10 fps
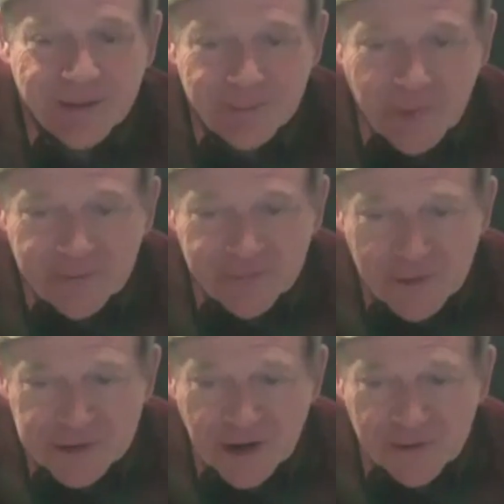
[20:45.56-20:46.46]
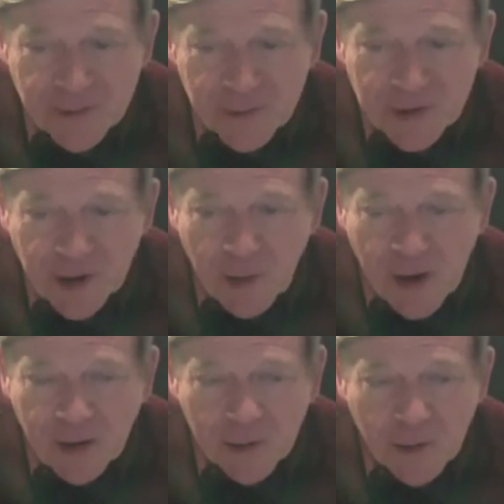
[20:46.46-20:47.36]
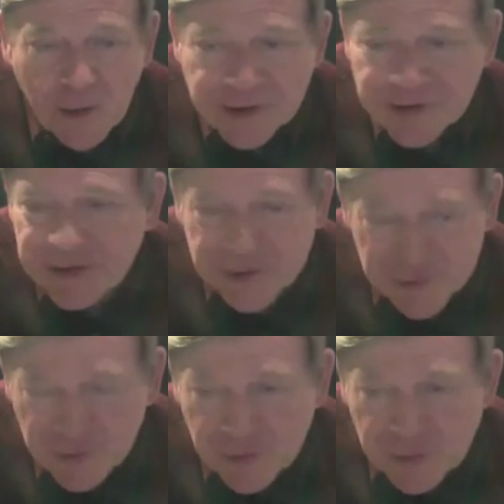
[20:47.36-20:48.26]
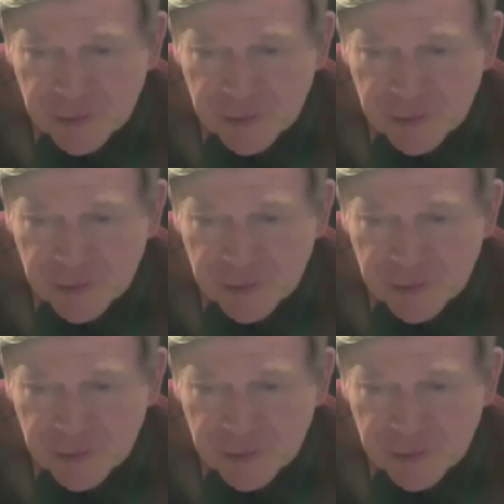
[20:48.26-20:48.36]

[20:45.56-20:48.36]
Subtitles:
then my first thought, if I'm looking at a minor chord, is it's a 2.